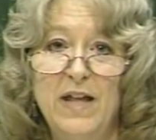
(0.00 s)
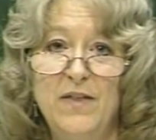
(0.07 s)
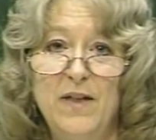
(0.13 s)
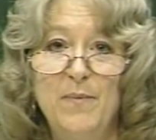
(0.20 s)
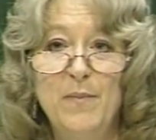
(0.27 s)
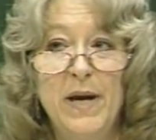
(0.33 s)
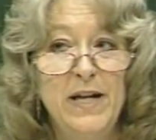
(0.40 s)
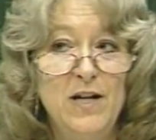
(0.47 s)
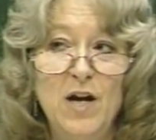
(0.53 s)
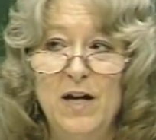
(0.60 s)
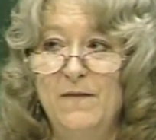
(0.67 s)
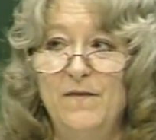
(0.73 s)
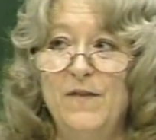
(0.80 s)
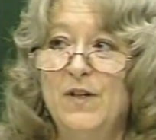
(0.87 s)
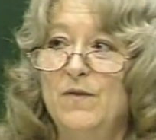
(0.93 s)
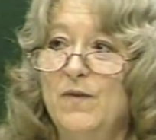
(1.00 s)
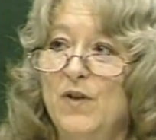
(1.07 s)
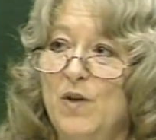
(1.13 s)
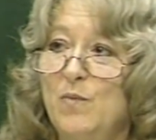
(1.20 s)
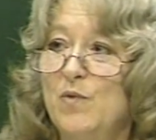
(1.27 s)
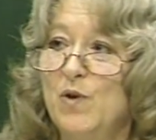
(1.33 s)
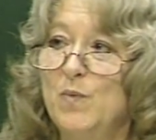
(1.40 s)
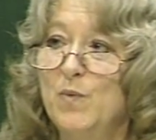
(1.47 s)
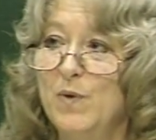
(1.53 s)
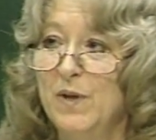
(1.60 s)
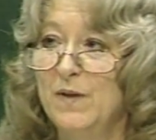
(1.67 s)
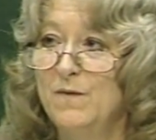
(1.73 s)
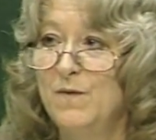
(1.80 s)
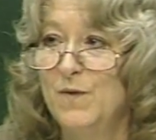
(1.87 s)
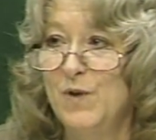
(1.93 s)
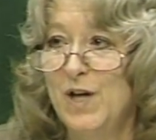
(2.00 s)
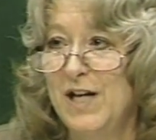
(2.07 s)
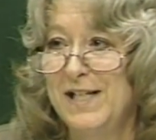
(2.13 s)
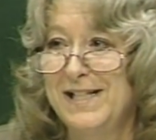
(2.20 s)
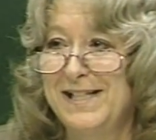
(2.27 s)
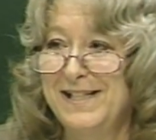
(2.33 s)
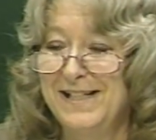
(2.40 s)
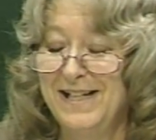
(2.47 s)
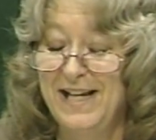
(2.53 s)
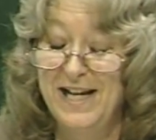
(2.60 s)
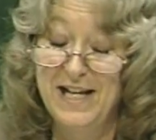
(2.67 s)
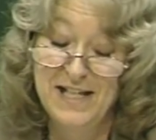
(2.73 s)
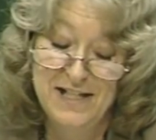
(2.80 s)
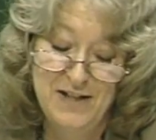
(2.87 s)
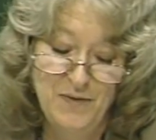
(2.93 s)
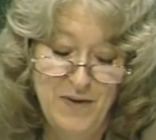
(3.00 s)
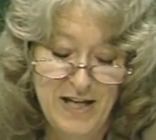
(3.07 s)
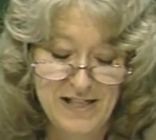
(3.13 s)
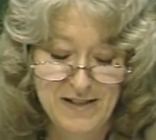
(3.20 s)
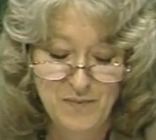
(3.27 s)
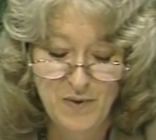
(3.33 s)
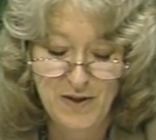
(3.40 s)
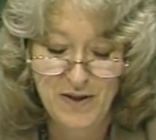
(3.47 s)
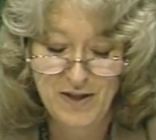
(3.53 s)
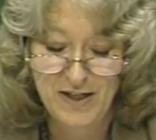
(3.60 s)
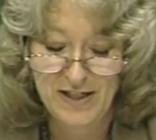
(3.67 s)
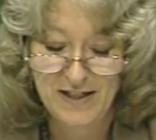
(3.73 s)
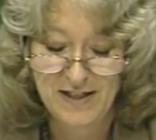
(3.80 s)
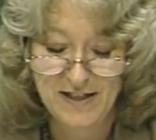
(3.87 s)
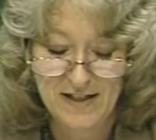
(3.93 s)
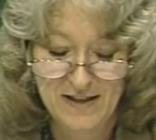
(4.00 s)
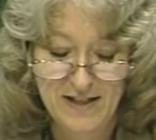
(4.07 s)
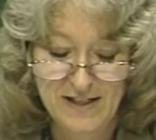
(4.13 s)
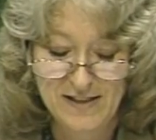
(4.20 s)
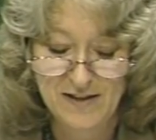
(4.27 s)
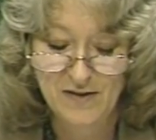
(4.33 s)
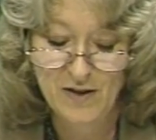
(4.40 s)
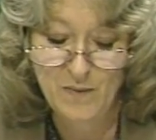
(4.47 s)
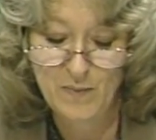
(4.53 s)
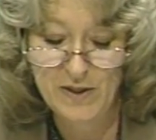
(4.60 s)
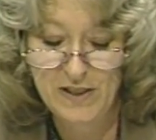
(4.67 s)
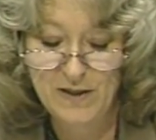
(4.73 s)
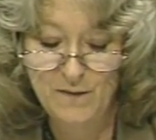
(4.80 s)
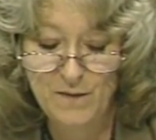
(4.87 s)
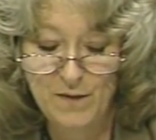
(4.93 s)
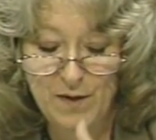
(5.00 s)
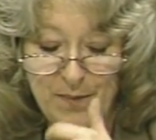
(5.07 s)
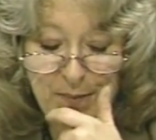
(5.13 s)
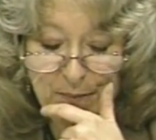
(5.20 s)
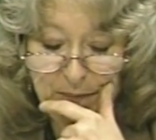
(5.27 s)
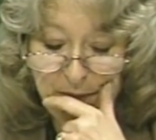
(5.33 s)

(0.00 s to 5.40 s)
that might not feel very appropriate for us. So that's one thing that's a little bit different.